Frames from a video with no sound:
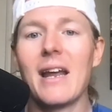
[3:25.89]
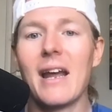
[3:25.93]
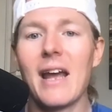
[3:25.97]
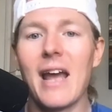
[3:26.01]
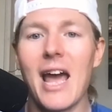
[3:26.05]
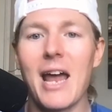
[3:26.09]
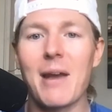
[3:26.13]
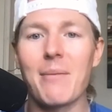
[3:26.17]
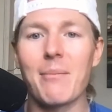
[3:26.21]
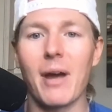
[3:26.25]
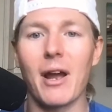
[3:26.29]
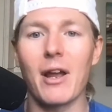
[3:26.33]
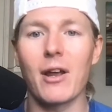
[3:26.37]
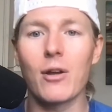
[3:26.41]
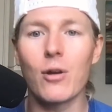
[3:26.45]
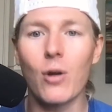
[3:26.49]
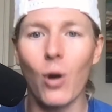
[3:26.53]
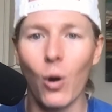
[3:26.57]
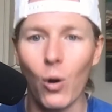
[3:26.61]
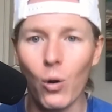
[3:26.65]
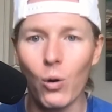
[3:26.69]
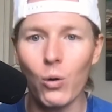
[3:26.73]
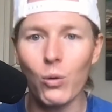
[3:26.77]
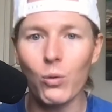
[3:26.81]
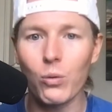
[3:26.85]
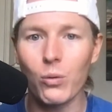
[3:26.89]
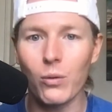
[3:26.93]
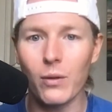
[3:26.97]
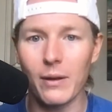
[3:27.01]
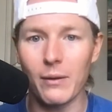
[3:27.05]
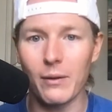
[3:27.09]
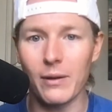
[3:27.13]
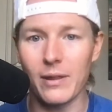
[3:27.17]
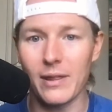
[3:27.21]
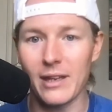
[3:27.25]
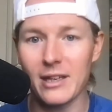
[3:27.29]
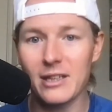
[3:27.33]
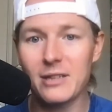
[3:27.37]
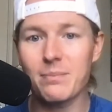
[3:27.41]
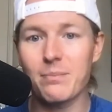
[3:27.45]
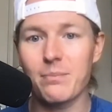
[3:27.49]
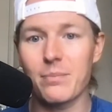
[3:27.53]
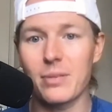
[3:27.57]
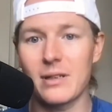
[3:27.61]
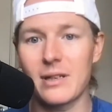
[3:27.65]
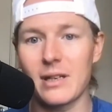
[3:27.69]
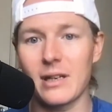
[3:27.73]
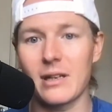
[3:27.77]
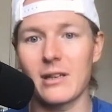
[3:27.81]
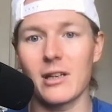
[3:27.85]
And my goal with this
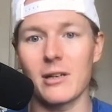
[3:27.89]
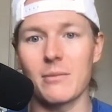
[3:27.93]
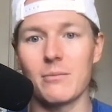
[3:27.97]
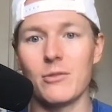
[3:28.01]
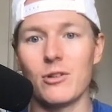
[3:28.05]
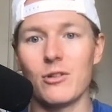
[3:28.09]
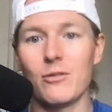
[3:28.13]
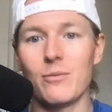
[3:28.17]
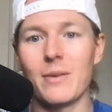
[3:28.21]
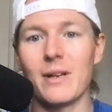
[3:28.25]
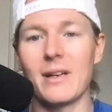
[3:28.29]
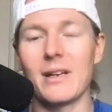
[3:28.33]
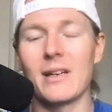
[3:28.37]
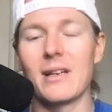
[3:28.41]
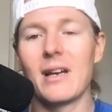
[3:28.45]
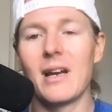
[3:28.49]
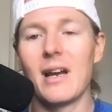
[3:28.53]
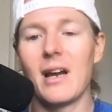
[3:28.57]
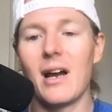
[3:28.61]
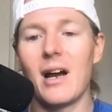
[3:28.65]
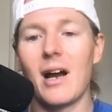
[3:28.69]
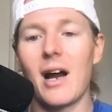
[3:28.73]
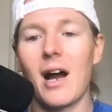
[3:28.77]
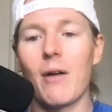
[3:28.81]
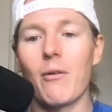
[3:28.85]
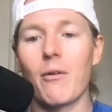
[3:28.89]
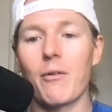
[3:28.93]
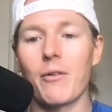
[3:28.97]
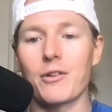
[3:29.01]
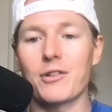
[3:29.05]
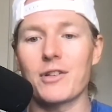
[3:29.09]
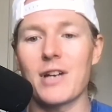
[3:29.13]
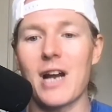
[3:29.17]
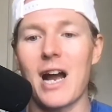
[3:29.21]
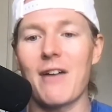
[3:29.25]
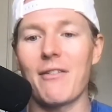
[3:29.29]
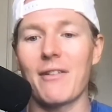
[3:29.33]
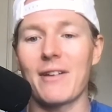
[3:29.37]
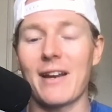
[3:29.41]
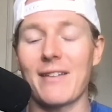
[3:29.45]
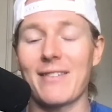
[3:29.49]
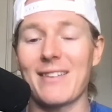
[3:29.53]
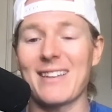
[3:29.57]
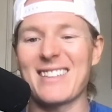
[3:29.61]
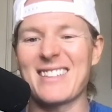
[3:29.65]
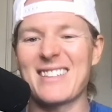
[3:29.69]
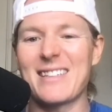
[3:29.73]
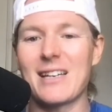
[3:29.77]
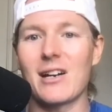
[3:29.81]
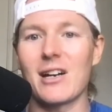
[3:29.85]
particular movement when we're traveling, have to
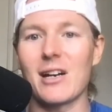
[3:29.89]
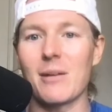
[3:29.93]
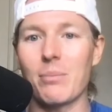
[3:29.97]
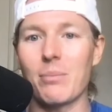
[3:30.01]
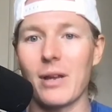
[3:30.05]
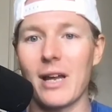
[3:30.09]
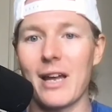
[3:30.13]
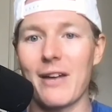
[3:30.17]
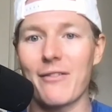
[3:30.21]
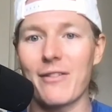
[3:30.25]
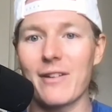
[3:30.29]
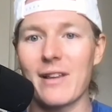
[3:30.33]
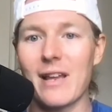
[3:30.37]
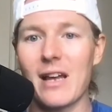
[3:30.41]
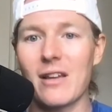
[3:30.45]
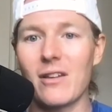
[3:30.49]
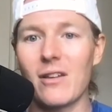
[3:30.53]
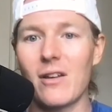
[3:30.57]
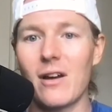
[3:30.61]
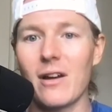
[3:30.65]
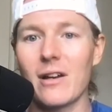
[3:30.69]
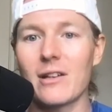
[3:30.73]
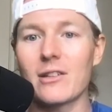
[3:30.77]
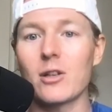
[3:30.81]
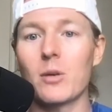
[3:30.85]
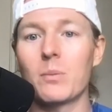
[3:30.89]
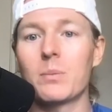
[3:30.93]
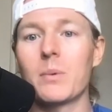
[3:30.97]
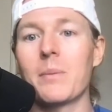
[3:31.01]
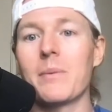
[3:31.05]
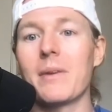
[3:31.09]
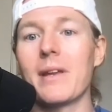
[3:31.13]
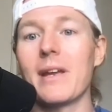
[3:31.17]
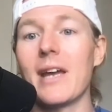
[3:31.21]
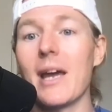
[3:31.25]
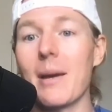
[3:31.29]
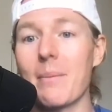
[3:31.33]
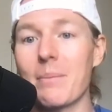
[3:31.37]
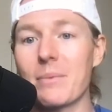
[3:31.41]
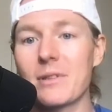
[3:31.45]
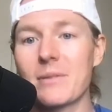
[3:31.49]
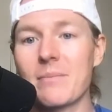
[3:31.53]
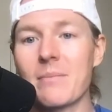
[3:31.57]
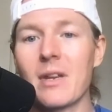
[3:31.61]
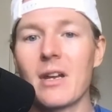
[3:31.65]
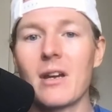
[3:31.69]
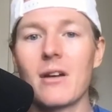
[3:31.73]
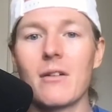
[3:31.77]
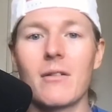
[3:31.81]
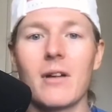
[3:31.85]
sit on a plane for that long, is open up the hips,
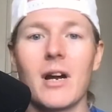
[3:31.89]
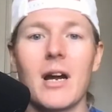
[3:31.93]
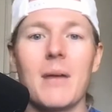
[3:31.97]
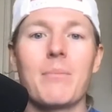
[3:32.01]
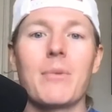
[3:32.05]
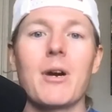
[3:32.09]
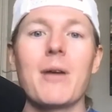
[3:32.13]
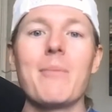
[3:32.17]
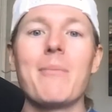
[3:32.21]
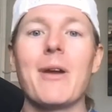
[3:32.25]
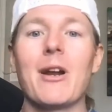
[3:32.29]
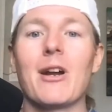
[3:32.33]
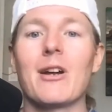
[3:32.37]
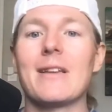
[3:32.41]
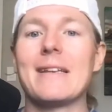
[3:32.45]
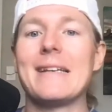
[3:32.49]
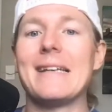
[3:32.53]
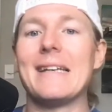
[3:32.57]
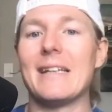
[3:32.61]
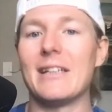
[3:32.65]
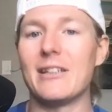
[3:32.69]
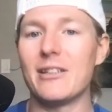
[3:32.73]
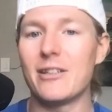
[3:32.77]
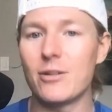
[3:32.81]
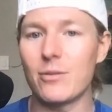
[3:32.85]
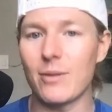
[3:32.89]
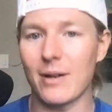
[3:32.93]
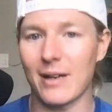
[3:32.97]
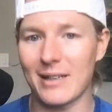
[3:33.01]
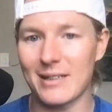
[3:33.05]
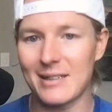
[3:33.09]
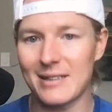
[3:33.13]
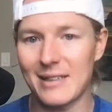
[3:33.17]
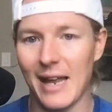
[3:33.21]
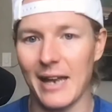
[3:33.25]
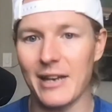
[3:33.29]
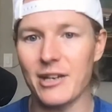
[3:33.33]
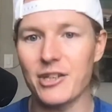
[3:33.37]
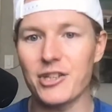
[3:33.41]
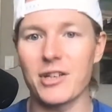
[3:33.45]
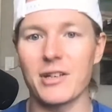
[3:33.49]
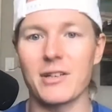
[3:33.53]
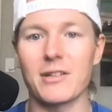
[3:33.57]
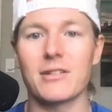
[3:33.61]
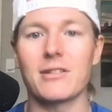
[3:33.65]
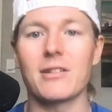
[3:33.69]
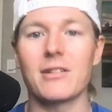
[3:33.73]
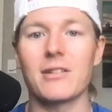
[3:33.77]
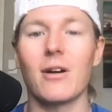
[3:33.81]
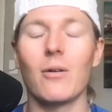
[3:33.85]
right? Primarily into extension.
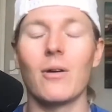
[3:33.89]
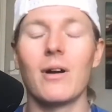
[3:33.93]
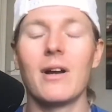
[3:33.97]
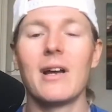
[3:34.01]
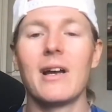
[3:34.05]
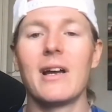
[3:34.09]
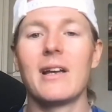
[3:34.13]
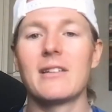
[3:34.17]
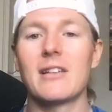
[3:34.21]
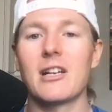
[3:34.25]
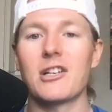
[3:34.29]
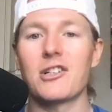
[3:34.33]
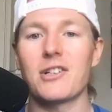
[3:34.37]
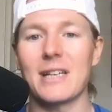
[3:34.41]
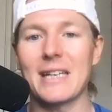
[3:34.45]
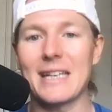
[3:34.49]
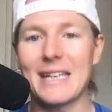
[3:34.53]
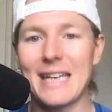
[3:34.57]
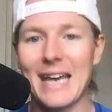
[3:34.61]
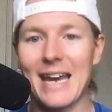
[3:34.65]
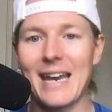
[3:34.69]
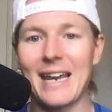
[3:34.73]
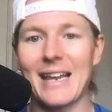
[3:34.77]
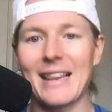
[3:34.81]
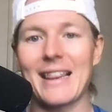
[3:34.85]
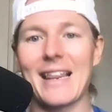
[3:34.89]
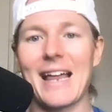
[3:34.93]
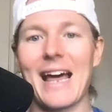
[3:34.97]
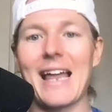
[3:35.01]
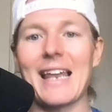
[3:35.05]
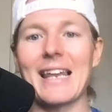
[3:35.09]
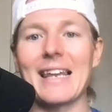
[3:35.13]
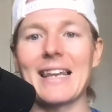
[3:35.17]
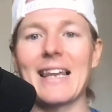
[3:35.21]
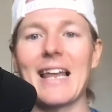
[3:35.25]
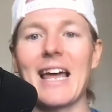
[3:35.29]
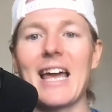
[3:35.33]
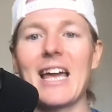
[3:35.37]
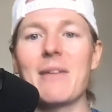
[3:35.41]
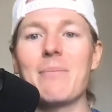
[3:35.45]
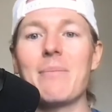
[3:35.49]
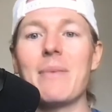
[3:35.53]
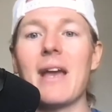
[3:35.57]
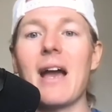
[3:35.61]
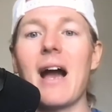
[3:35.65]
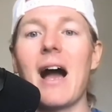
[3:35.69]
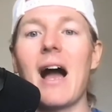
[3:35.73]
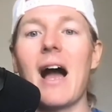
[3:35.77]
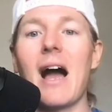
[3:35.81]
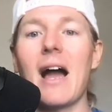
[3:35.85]
So essentially getting that leg
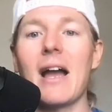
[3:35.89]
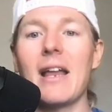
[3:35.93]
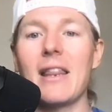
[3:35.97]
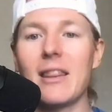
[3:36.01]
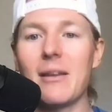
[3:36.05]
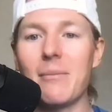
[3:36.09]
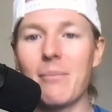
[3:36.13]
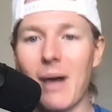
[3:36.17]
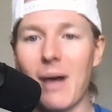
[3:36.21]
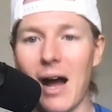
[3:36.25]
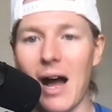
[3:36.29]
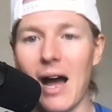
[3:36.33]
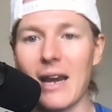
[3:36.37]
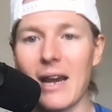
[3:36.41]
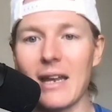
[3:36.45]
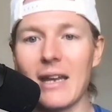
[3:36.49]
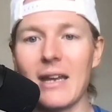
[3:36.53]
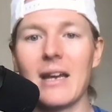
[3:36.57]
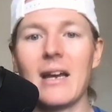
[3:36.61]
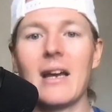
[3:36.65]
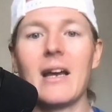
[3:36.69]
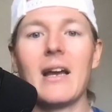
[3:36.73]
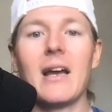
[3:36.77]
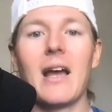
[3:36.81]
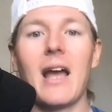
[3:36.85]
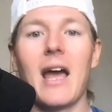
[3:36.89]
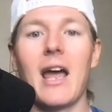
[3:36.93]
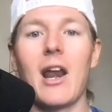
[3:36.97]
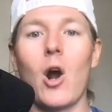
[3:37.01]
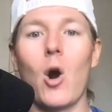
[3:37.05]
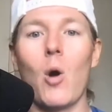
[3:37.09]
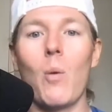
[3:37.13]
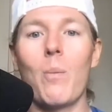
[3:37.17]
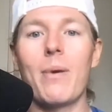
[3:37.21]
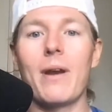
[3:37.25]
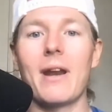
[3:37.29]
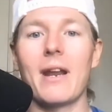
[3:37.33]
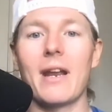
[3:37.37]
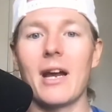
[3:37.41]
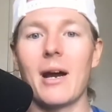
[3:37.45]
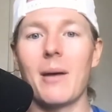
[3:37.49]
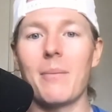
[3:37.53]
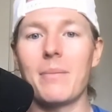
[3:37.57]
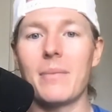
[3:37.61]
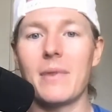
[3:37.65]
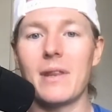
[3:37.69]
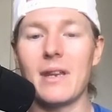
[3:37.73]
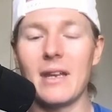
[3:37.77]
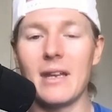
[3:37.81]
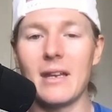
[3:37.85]
behind the body and opening
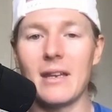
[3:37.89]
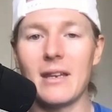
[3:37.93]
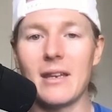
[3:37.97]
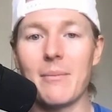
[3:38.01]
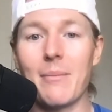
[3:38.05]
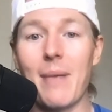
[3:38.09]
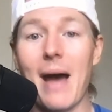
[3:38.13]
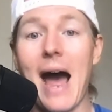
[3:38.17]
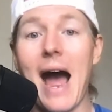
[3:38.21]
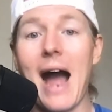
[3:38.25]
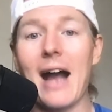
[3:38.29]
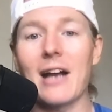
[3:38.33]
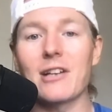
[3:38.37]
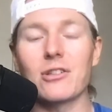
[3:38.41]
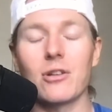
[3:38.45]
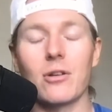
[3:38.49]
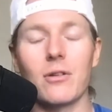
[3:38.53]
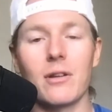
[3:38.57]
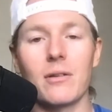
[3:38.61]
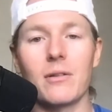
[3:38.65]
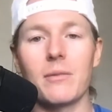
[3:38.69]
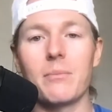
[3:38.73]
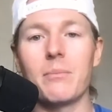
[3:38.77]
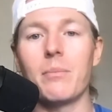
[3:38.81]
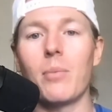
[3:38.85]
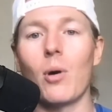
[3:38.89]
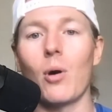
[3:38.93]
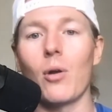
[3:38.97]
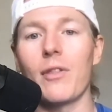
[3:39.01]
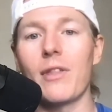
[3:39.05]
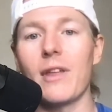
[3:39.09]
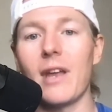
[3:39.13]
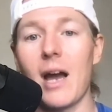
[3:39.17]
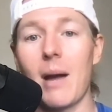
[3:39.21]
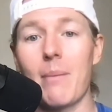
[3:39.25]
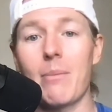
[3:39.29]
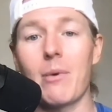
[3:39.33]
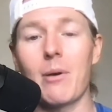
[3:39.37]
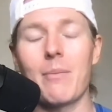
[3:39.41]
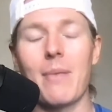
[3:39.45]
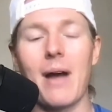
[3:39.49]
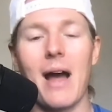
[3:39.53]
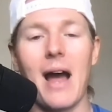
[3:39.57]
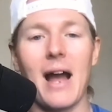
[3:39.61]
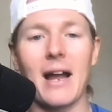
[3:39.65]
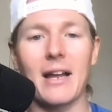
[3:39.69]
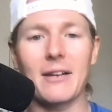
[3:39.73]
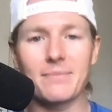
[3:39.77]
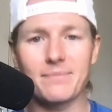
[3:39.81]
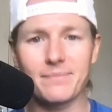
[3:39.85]
up the back. So that both the upper
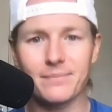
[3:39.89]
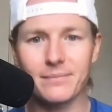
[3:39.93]
back